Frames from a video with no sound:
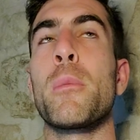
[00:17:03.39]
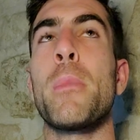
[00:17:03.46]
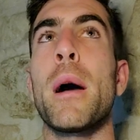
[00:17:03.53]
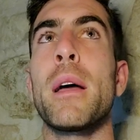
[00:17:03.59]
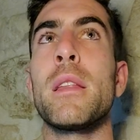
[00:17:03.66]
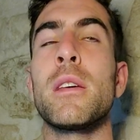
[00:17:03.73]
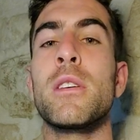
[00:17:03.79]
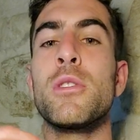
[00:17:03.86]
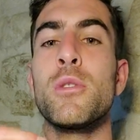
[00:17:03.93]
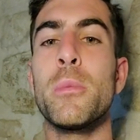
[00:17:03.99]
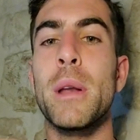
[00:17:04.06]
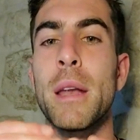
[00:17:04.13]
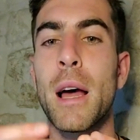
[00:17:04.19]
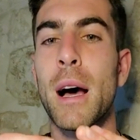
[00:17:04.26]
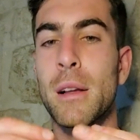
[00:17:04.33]
by the
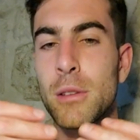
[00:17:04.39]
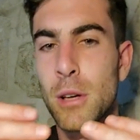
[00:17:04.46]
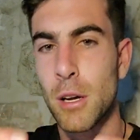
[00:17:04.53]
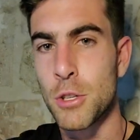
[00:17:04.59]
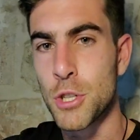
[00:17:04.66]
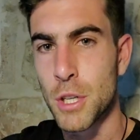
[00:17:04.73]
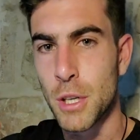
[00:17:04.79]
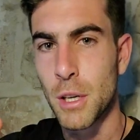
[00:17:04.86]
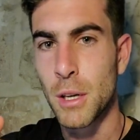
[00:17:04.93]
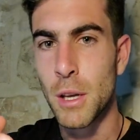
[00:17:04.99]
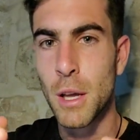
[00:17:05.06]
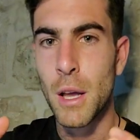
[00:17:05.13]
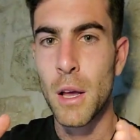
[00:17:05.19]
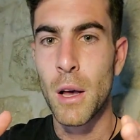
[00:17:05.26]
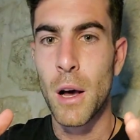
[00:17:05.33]
human not touching
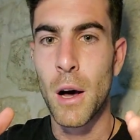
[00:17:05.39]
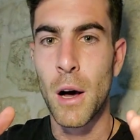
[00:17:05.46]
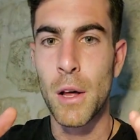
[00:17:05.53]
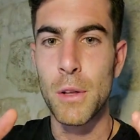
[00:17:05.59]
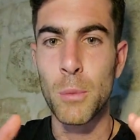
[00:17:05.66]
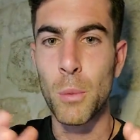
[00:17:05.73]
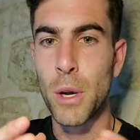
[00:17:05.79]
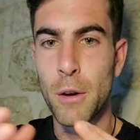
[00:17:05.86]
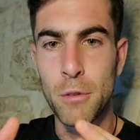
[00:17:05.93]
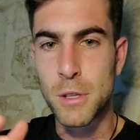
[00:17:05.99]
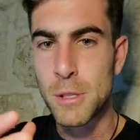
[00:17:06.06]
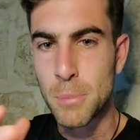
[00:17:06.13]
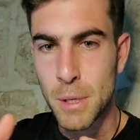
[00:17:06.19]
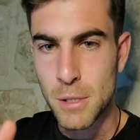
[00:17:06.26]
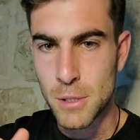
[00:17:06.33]
on whatever
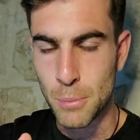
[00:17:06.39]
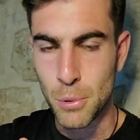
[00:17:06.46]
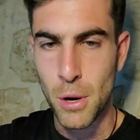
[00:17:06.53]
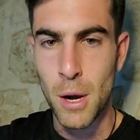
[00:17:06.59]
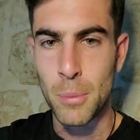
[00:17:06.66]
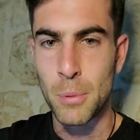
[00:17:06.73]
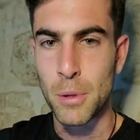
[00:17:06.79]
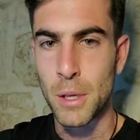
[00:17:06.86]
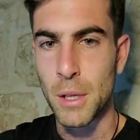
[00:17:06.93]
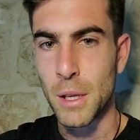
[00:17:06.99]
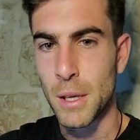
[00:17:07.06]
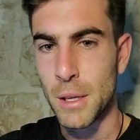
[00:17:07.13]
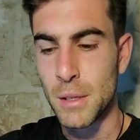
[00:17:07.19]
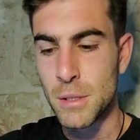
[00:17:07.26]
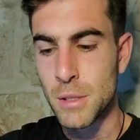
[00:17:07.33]
this piece of property
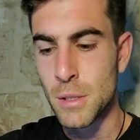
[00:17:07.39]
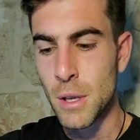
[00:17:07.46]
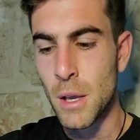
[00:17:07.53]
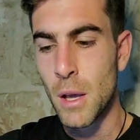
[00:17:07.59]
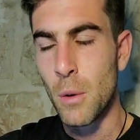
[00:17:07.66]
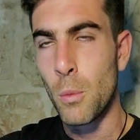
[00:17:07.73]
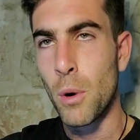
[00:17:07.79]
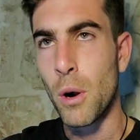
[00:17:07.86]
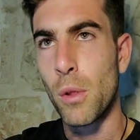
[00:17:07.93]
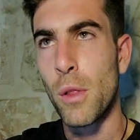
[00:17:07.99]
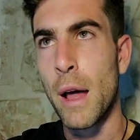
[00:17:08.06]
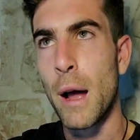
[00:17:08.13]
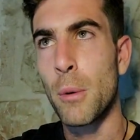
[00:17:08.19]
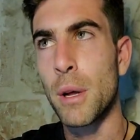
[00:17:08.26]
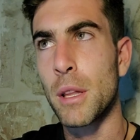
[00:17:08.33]
is, we're
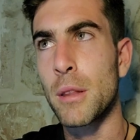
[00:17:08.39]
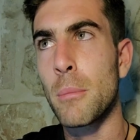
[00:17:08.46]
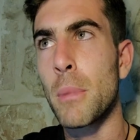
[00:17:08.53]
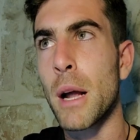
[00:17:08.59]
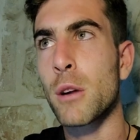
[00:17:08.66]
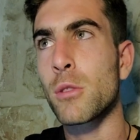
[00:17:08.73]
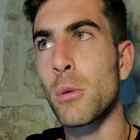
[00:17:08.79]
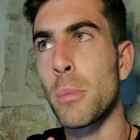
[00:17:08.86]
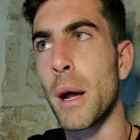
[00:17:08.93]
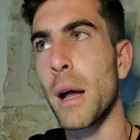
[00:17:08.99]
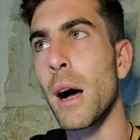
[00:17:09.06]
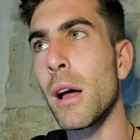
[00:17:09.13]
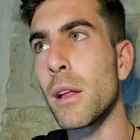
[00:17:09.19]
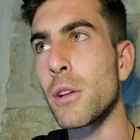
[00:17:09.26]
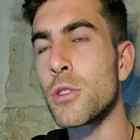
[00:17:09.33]
allowing the
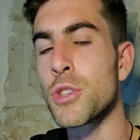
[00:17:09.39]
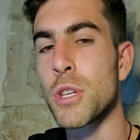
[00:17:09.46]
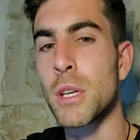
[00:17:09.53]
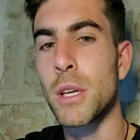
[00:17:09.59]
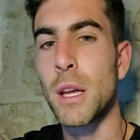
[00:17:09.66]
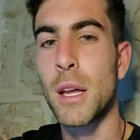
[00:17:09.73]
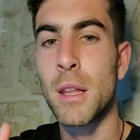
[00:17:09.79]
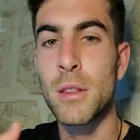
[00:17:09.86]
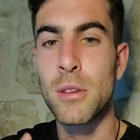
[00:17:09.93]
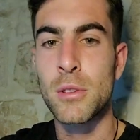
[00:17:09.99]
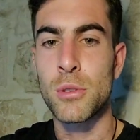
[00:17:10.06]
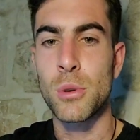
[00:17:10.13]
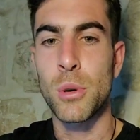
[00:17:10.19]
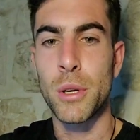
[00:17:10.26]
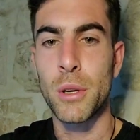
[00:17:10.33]
microbiology in the
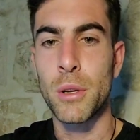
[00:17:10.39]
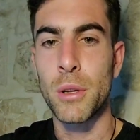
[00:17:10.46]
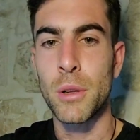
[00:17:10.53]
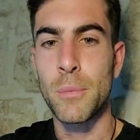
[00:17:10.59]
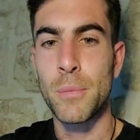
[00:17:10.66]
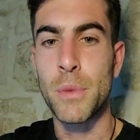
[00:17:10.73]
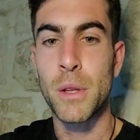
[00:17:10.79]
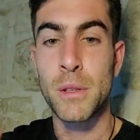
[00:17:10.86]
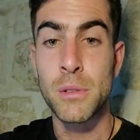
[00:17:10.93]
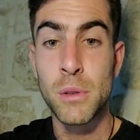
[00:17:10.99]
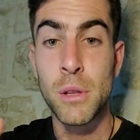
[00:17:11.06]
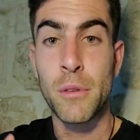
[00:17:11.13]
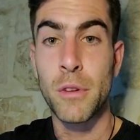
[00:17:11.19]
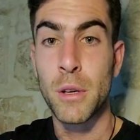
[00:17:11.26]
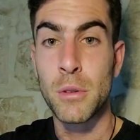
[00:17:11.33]
soil, this
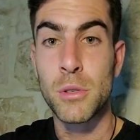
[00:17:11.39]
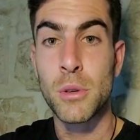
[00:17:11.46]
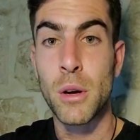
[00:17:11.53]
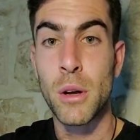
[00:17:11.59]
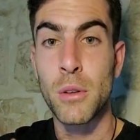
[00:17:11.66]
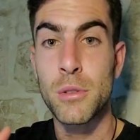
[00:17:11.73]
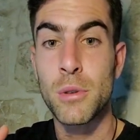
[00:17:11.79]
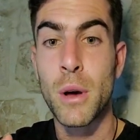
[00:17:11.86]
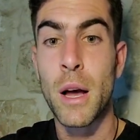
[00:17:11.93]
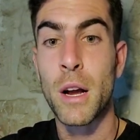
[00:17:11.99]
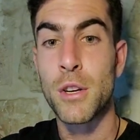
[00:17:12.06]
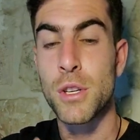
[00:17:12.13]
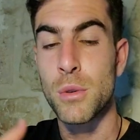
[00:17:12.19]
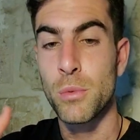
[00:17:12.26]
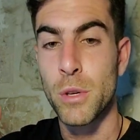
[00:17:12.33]
living soil, to
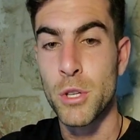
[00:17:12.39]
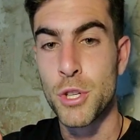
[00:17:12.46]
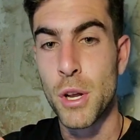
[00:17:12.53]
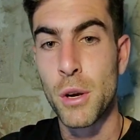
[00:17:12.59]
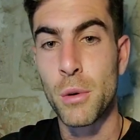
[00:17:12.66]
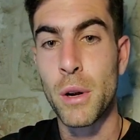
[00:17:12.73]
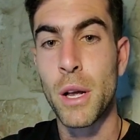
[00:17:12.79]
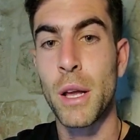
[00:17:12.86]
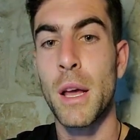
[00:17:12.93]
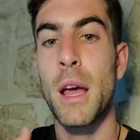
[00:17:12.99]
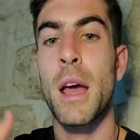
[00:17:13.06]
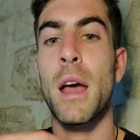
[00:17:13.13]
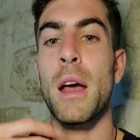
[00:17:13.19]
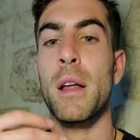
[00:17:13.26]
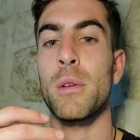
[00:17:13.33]
actually regenerate
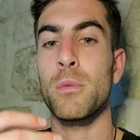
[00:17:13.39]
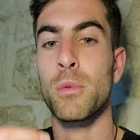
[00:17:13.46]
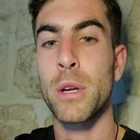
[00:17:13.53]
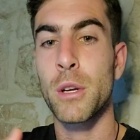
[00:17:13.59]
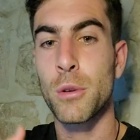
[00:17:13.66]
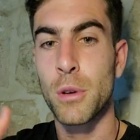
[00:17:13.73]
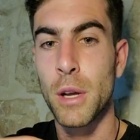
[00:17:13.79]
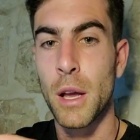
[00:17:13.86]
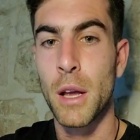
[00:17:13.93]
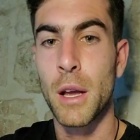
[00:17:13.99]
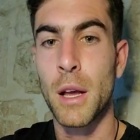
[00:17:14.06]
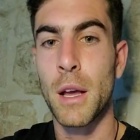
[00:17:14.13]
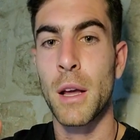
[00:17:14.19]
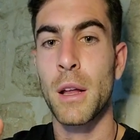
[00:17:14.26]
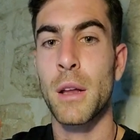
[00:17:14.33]
and
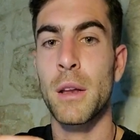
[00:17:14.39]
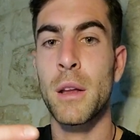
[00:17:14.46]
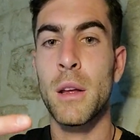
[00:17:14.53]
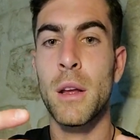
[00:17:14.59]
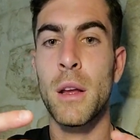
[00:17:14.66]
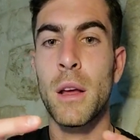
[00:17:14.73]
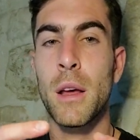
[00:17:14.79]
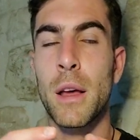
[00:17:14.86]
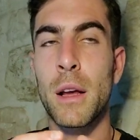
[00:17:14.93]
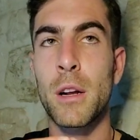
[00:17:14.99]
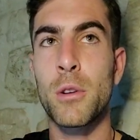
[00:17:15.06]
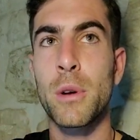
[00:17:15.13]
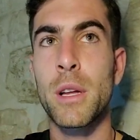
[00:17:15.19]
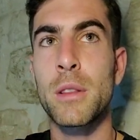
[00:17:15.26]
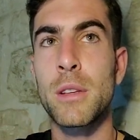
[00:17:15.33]
recreate and
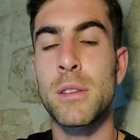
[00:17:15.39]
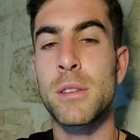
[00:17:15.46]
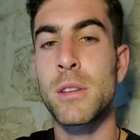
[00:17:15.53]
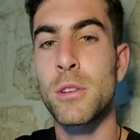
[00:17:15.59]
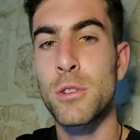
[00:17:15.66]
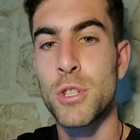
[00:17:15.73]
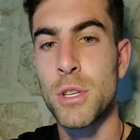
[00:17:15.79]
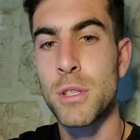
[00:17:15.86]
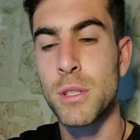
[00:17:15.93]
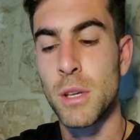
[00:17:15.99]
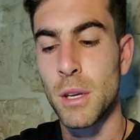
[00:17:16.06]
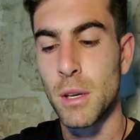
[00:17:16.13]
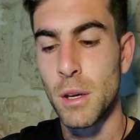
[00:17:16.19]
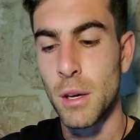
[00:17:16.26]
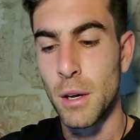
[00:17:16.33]
create these
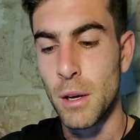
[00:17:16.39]
synergistic